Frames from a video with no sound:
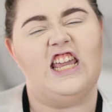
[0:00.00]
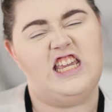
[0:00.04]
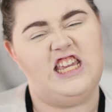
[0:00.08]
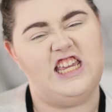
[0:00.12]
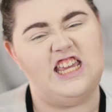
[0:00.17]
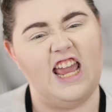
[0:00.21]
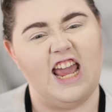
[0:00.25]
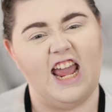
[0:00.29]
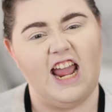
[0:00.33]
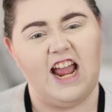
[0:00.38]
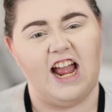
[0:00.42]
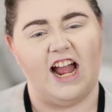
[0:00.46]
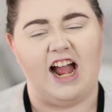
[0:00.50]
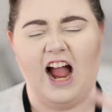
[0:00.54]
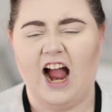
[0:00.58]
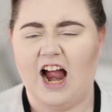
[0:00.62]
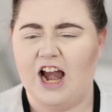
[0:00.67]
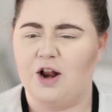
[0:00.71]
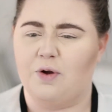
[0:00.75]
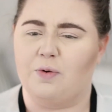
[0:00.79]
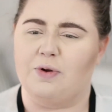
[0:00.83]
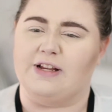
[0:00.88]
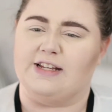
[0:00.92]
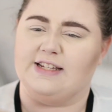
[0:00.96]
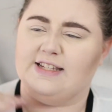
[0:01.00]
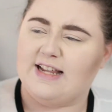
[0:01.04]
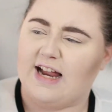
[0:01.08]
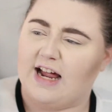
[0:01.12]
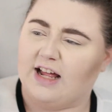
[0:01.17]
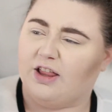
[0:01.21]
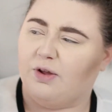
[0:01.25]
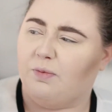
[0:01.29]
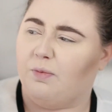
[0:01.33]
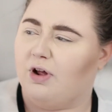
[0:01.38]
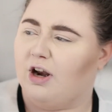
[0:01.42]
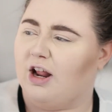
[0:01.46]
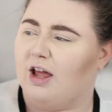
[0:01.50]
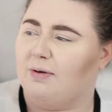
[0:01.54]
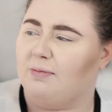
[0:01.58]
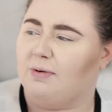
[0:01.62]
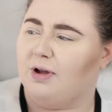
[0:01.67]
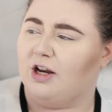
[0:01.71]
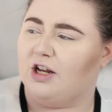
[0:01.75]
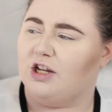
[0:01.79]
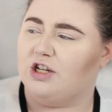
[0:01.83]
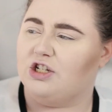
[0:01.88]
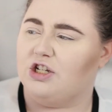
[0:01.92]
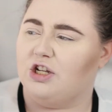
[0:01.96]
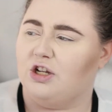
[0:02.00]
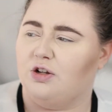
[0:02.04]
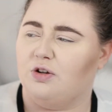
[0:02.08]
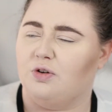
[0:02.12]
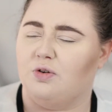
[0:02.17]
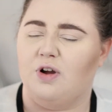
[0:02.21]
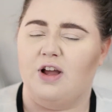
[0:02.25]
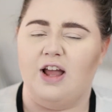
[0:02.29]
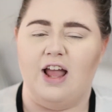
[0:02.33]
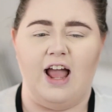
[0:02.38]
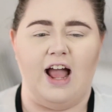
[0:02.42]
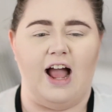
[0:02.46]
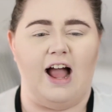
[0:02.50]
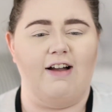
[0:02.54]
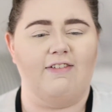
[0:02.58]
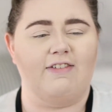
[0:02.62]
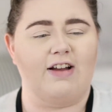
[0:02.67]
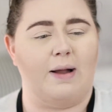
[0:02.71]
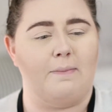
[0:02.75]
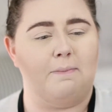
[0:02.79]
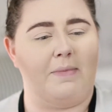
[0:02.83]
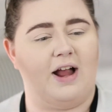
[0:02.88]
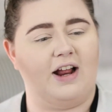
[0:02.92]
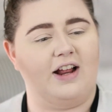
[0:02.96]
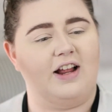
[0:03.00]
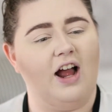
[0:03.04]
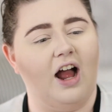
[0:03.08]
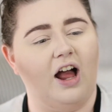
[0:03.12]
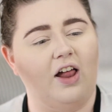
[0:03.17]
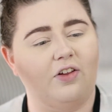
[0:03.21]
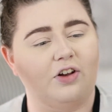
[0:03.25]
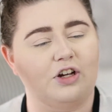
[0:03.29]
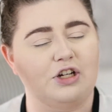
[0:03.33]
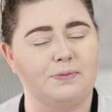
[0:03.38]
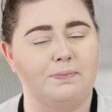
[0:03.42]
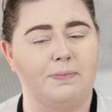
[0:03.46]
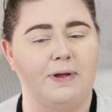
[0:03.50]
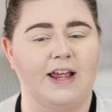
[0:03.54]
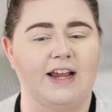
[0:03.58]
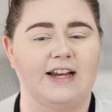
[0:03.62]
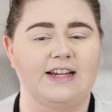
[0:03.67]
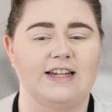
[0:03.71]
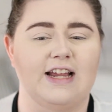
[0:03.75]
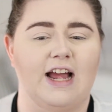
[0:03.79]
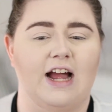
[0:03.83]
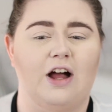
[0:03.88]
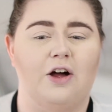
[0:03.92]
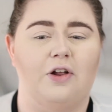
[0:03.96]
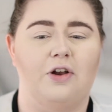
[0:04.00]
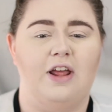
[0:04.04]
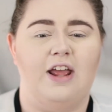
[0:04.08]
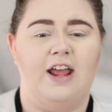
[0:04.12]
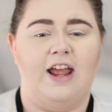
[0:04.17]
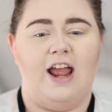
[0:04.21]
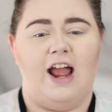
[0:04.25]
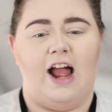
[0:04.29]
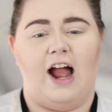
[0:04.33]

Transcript: yeah, I know exactly what I'm gonna do. I've got my colors picked out.